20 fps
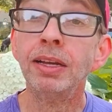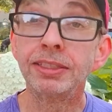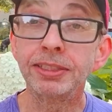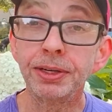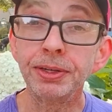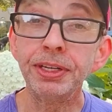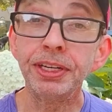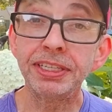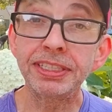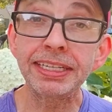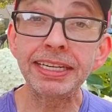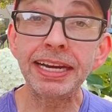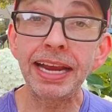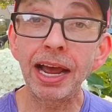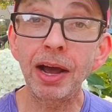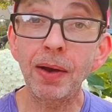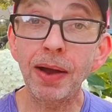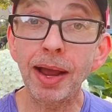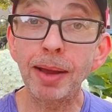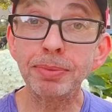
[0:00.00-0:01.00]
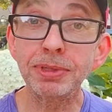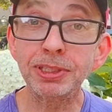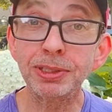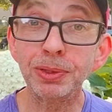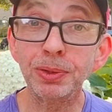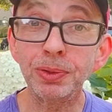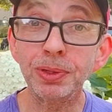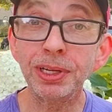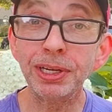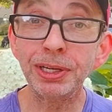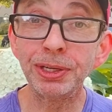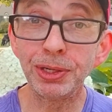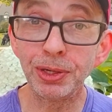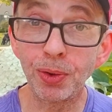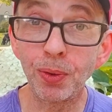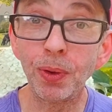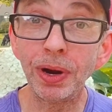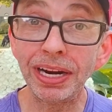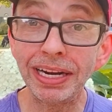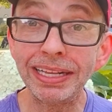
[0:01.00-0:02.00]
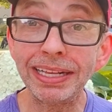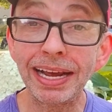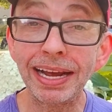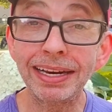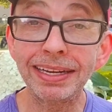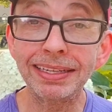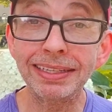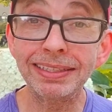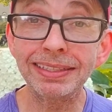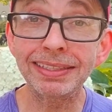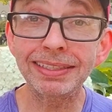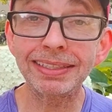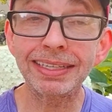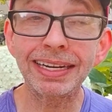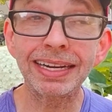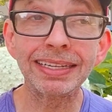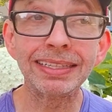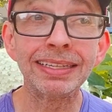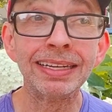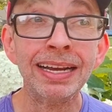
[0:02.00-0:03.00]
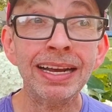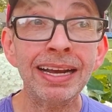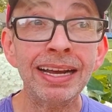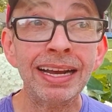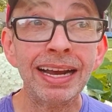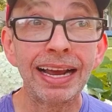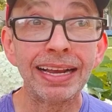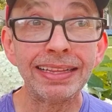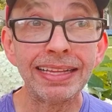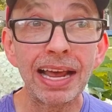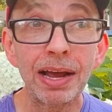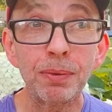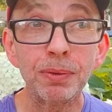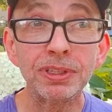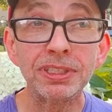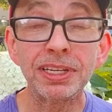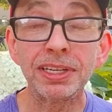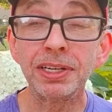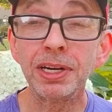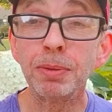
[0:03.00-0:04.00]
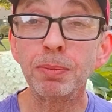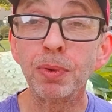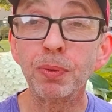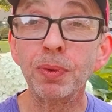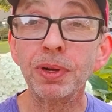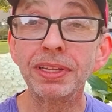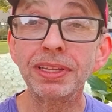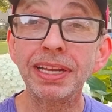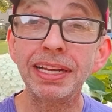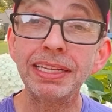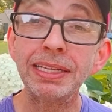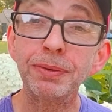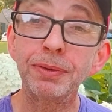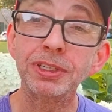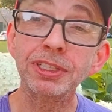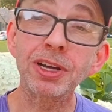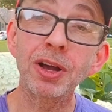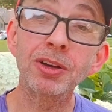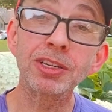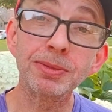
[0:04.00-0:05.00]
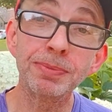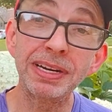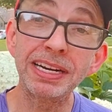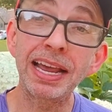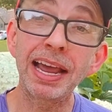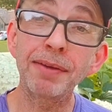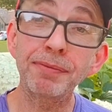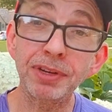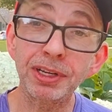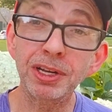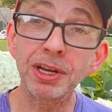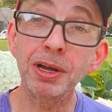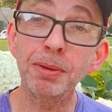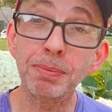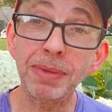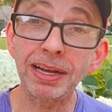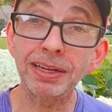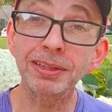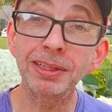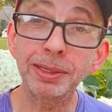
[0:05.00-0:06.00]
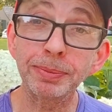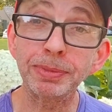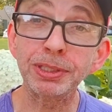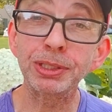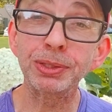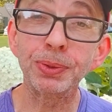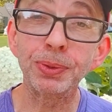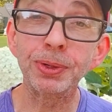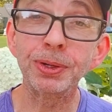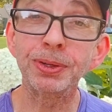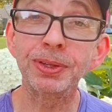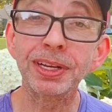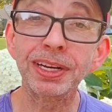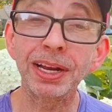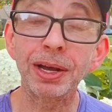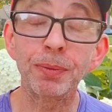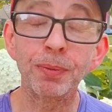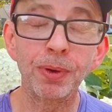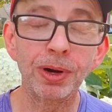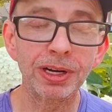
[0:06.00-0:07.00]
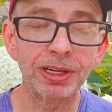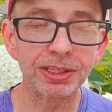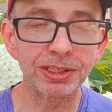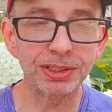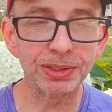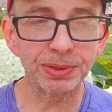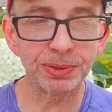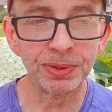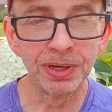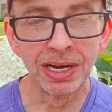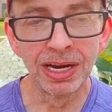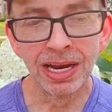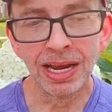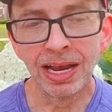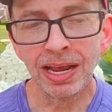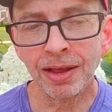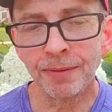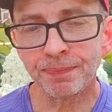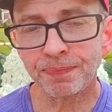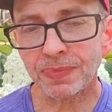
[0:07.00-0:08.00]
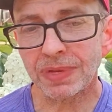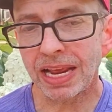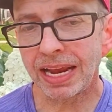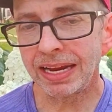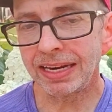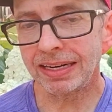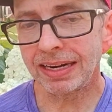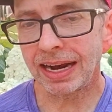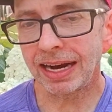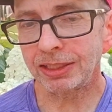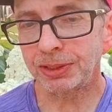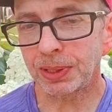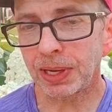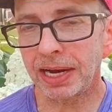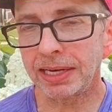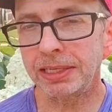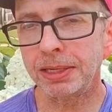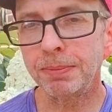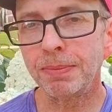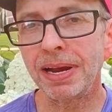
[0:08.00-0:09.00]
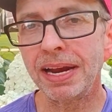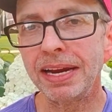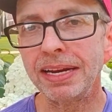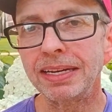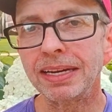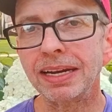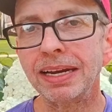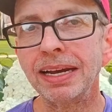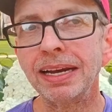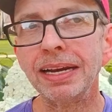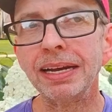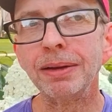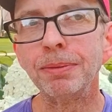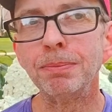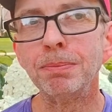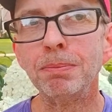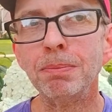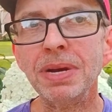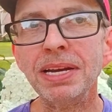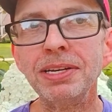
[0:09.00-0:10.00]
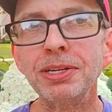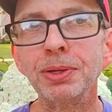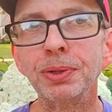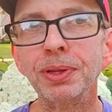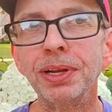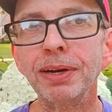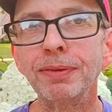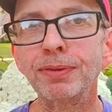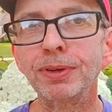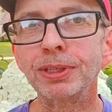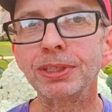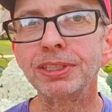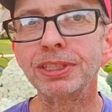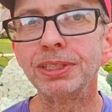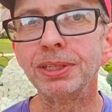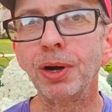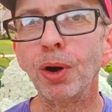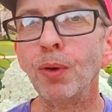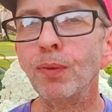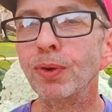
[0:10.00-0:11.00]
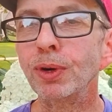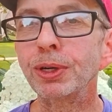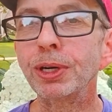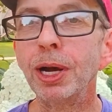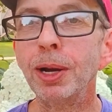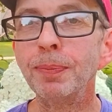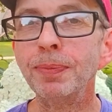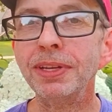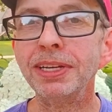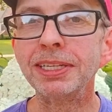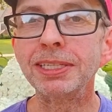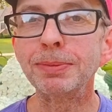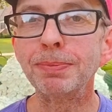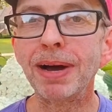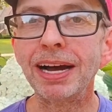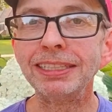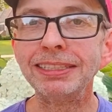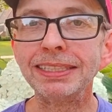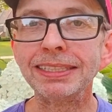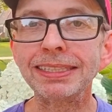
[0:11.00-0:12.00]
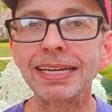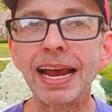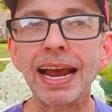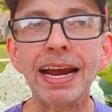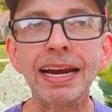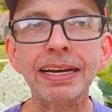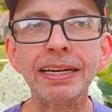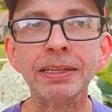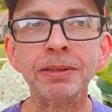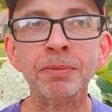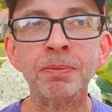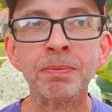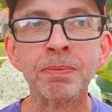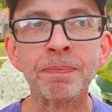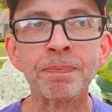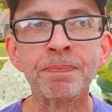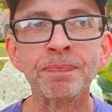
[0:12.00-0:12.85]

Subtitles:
So do you see how absolutely annoying that is? And that was the number one thing that was causing me to have to cut my clips shorter than I wanted to. And I tried to make a mental effort to overcome this by just adding